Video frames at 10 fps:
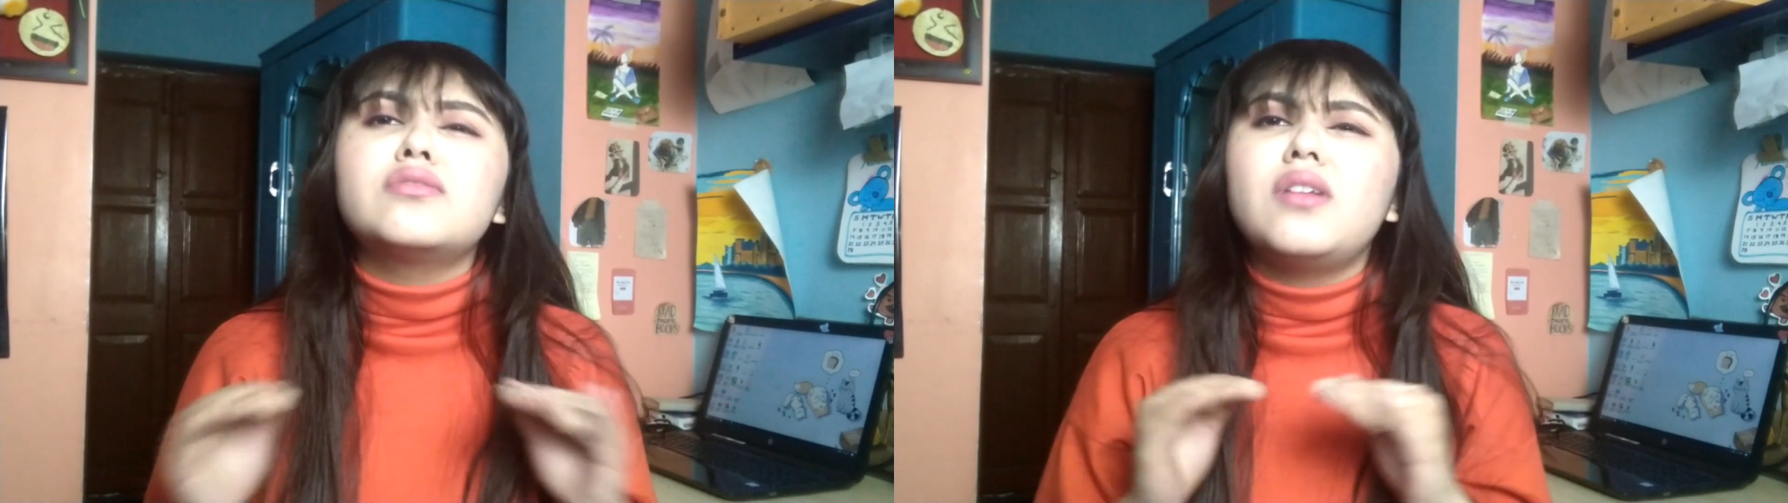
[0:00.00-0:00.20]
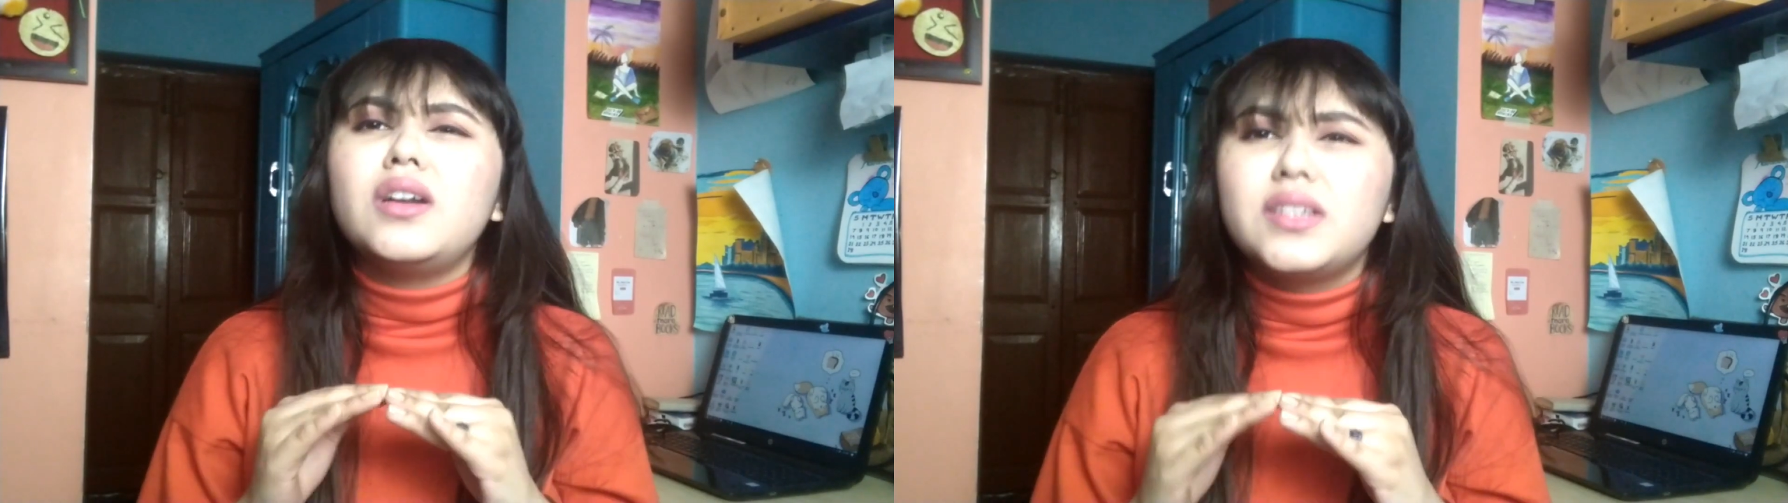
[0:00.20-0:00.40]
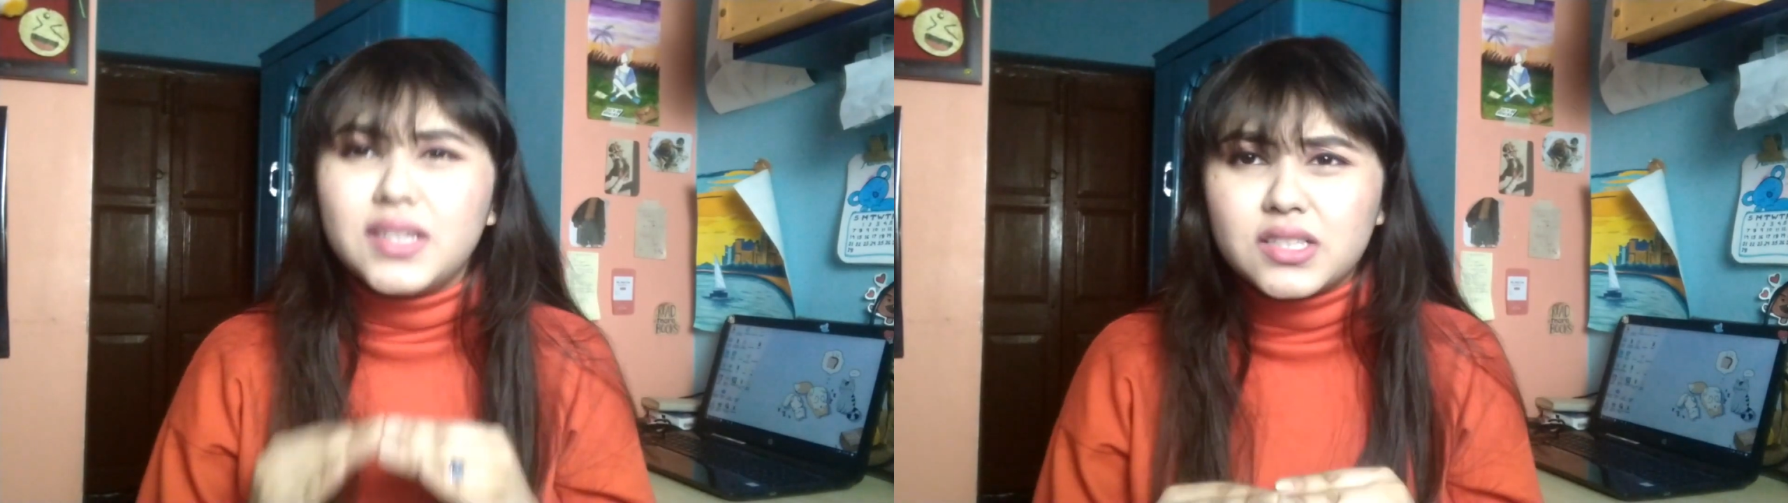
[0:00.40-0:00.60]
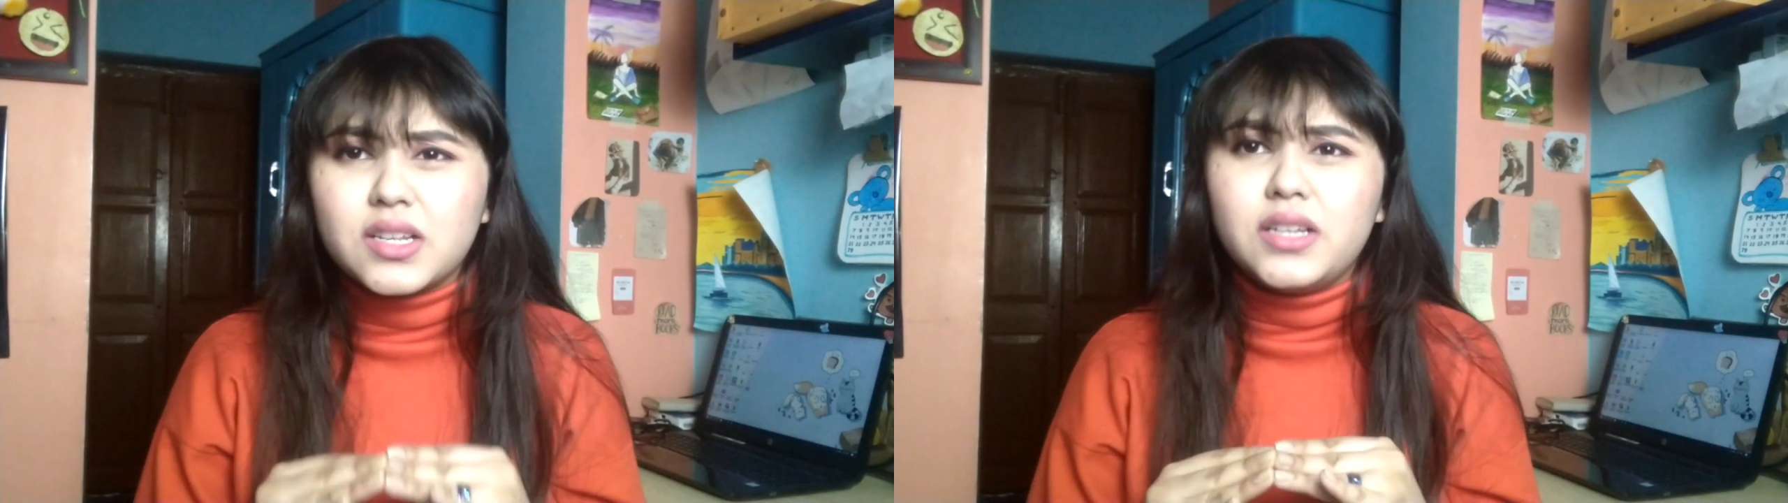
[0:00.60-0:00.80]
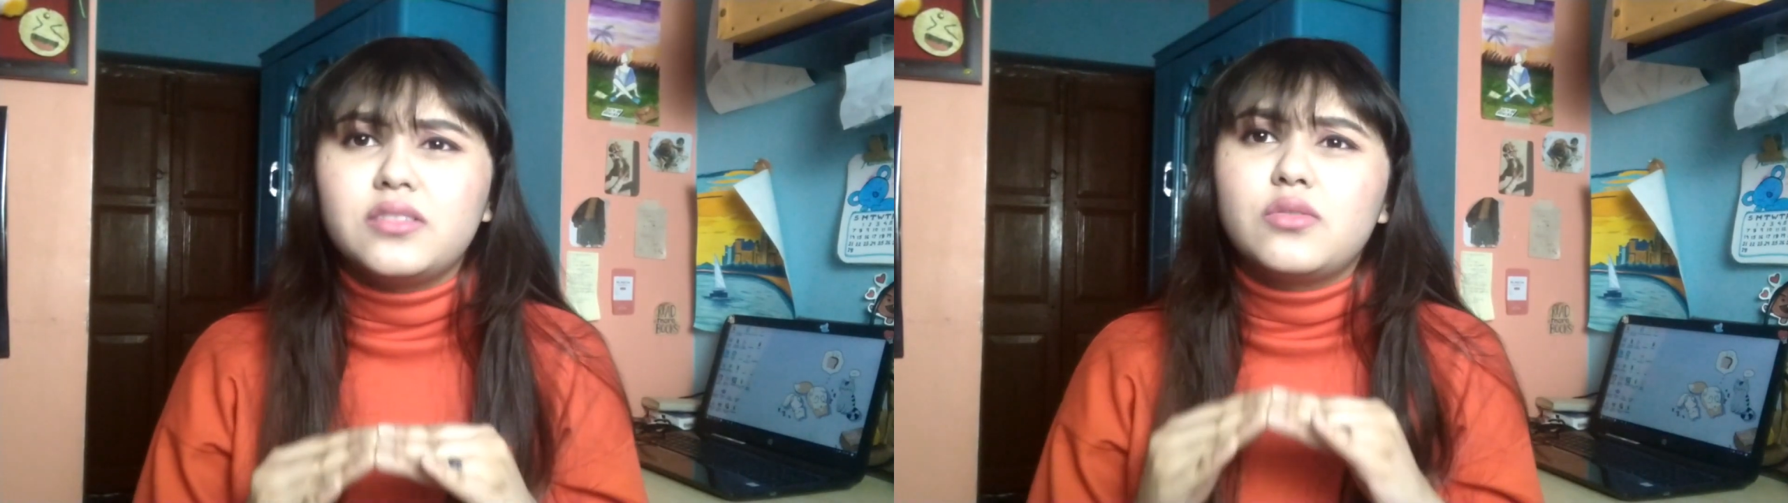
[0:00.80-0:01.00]
do not
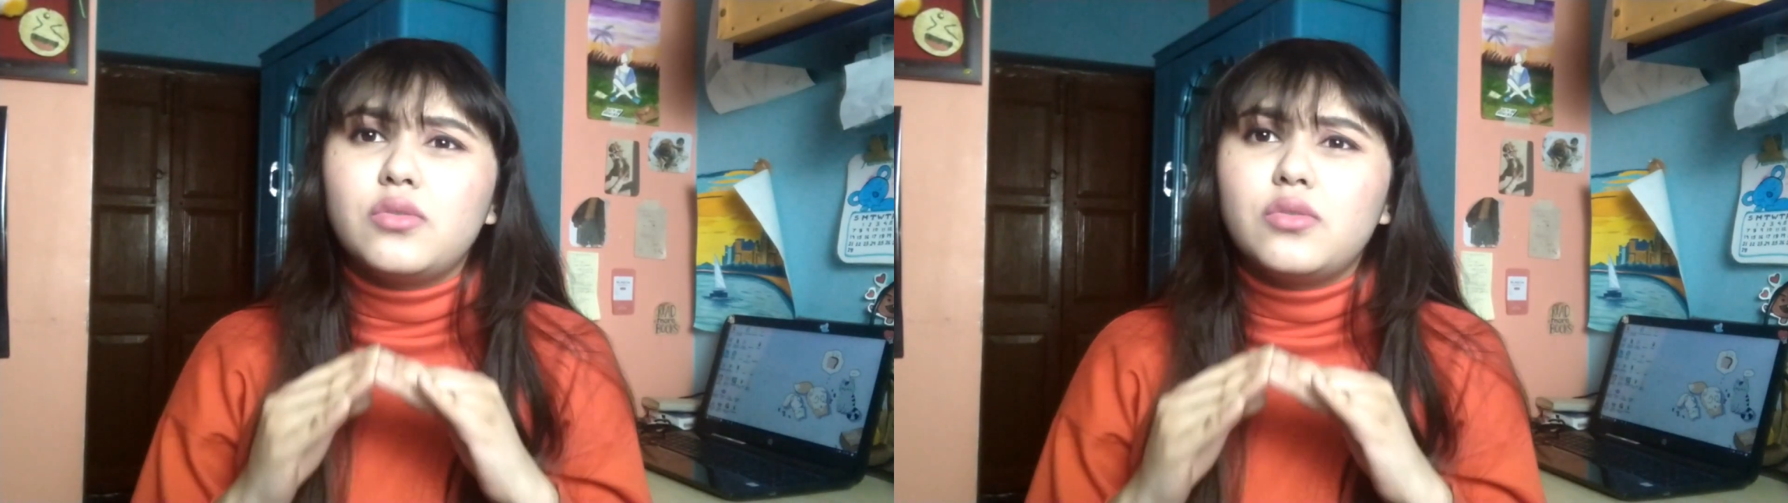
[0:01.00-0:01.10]
discuss,